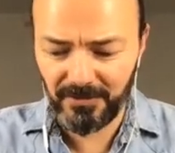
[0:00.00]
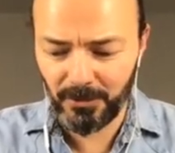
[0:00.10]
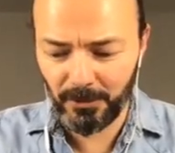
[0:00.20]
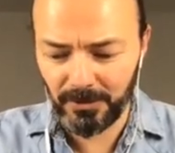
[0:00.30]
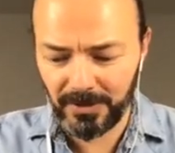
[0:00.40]
You
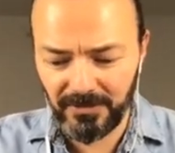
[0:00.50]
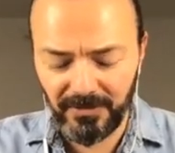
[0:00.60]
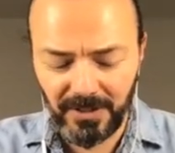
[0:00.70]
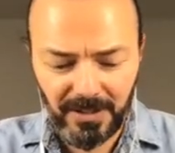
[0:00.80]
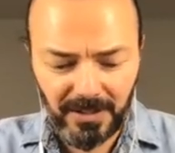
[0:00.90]
don't need
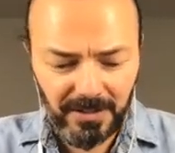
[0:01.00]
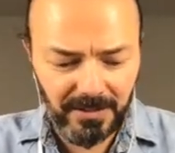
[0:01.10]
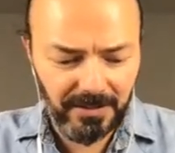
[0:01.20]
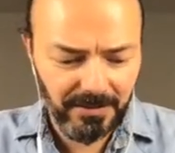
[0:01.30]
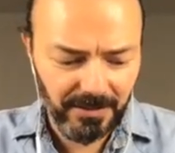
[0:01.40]

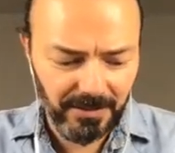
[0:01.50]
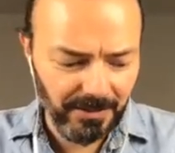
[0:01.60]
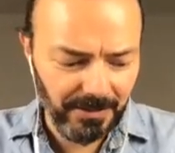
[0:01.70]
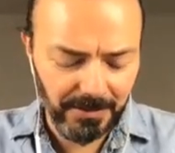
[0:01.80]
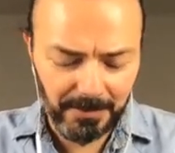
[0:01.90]
needs
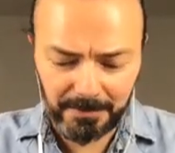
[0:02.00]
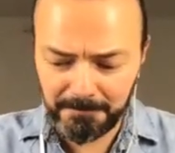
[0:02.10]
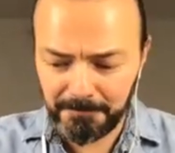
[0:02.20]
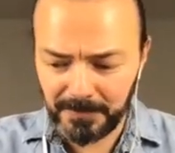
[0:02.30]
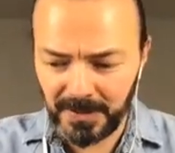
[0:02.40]
uh,
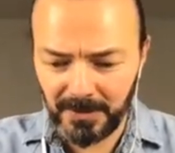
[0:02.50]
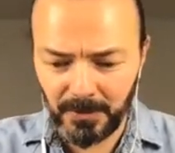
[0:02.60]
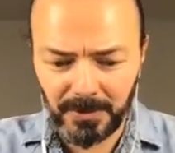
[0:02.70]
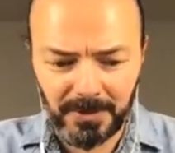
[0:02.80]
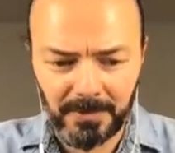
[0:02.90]
uh,
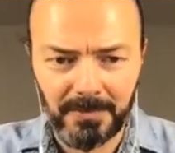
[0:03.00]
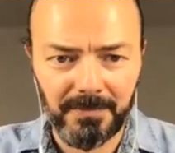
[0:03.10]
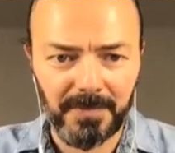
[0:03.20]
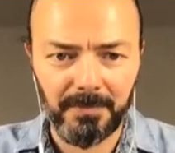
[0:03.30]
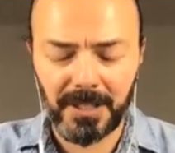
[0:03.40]
um,
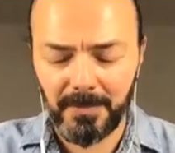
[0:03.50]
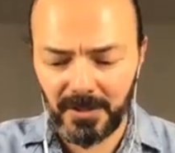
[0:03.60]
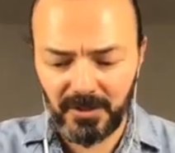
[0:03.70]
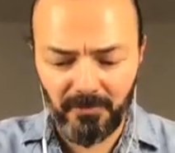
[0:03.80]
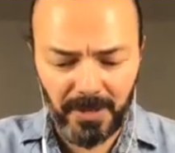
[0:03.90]
big
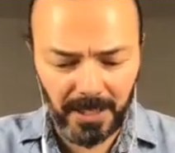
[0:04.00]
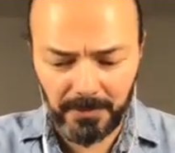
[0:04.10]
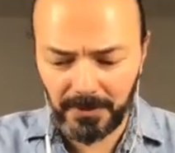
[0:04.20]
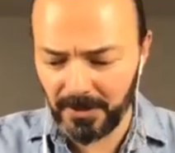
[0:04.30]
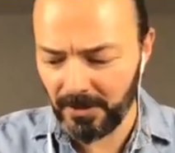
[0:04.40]
amounts of
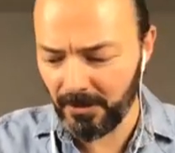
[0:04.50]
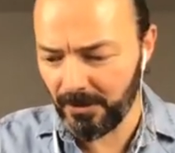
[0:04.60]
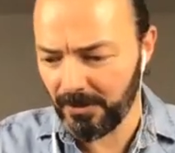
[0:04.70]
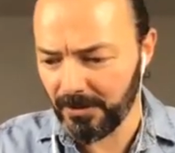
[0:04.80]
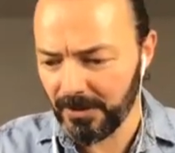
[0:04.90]
paper
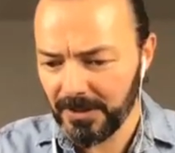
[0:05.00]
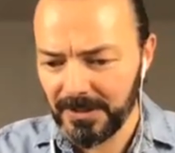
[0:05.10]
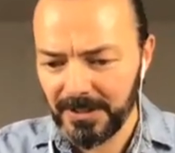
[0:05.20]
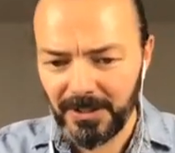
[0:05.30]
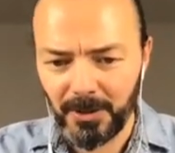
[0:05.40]
or
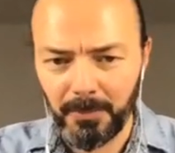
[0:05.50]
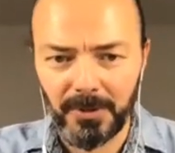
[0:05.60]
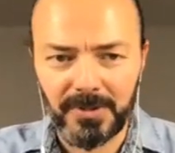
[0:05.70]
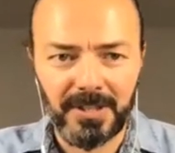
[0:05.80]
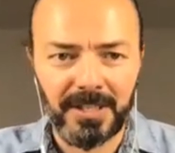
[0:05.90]
or
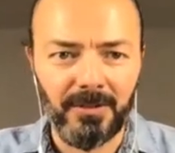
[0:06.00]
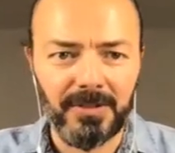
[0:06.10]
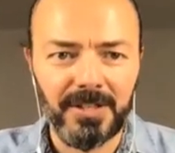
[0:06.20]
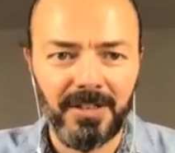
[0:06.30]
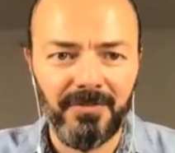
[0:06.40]
books and all
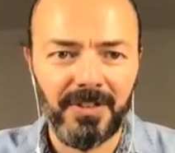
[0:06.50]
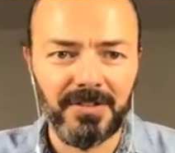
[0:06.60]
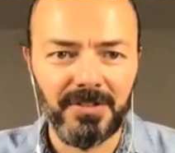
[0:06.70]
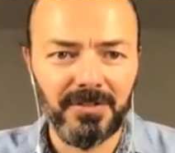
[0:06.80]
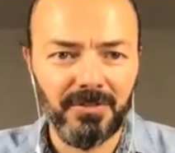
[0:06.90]
stuff. This
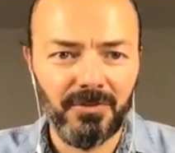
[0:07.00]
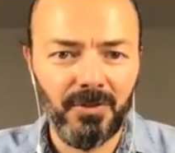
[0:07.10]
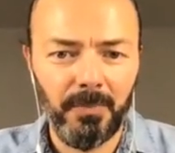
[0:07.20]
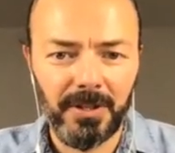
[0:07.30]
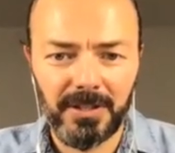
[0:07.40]
is
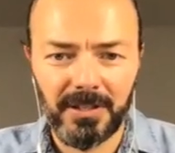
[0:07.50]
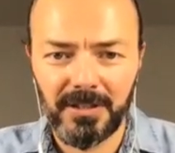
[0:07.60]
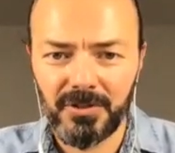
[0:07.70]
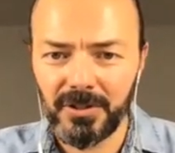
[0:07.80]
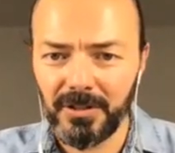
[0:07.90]
completely
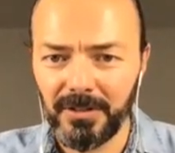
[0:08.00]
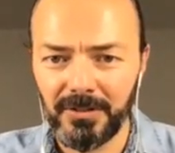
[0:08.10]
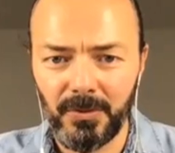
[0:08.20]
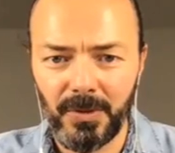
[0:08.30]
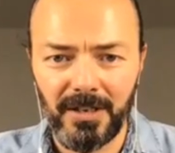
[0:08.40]
digital.
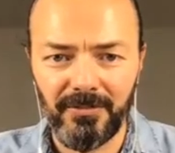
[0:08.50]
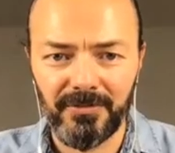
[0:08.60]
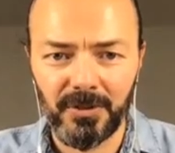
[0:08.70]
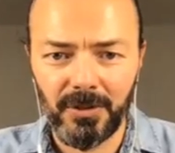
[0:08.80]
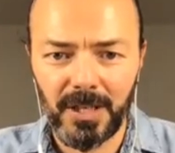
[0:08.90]
You have
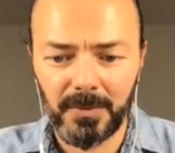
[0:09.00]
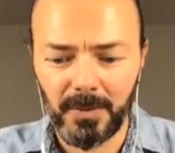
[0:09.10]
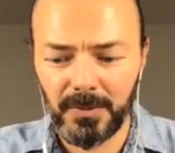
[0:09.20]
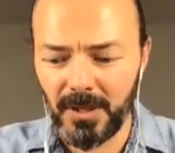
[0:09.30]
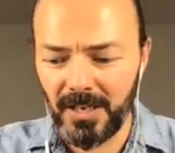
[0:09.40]
your
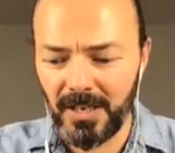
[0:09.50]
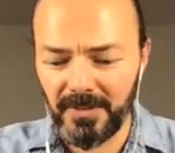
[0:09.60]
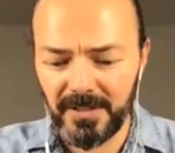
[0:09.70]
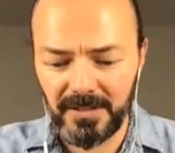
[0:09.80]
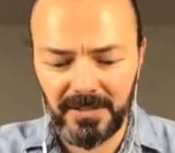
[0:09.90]
laptop, you have
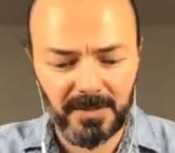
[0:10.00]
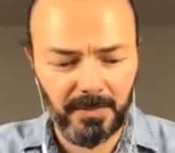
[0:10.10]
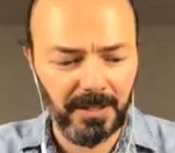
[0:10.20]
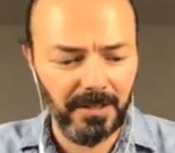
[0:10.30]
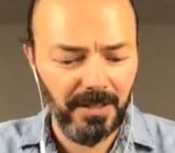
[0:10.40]
this
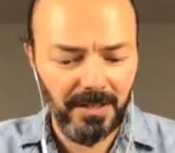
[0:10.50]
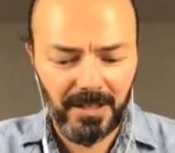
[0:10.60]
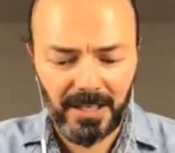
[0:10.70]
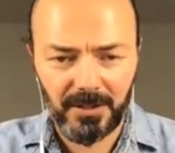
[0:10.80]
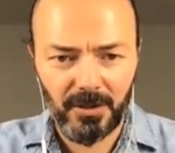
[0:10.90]
display,
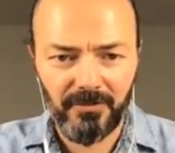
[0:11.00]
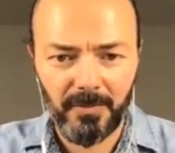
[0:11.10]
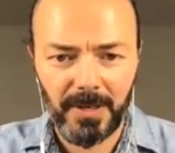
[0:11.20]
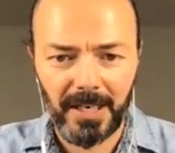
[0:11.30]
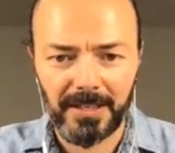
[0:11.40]
and you have a
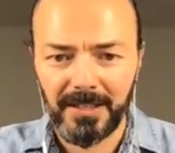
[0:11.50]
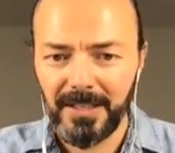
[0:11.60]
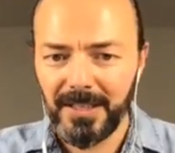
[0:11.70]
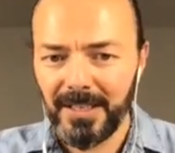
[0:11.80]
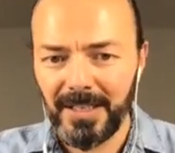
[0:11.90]
pen,
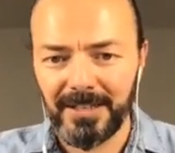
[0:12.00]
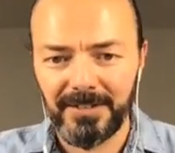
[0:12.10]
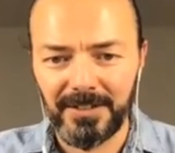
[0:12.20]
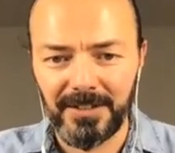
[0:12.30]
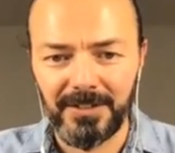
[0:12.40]
and
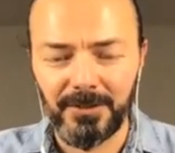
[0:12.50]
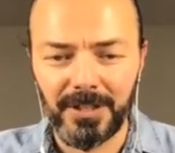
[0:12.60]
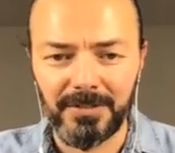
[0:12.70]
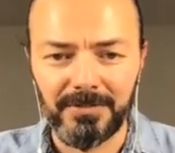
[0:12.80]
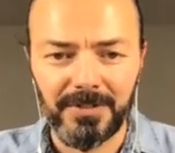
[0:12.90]
uh, you
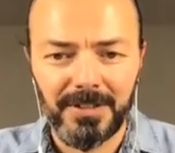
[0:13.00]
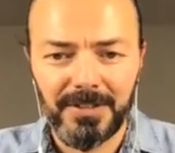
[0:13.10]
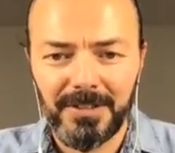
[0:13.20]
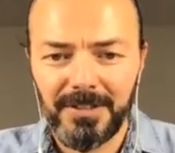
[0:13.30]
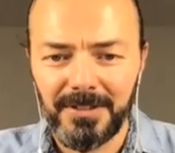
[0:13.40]
can
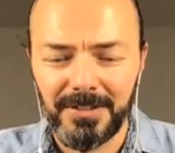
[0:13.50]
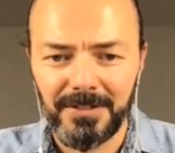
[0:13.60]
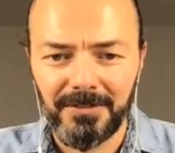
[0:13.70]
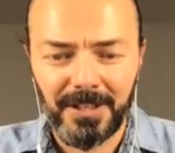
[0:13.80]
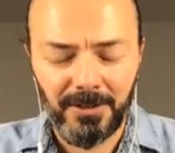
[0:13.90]

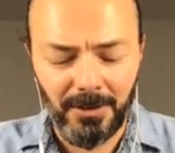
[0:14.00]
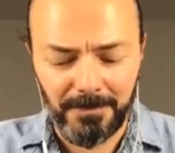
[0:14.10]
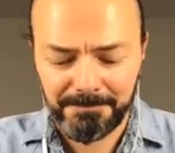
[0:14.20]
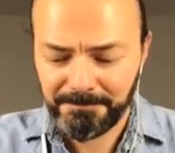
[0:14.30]
write on.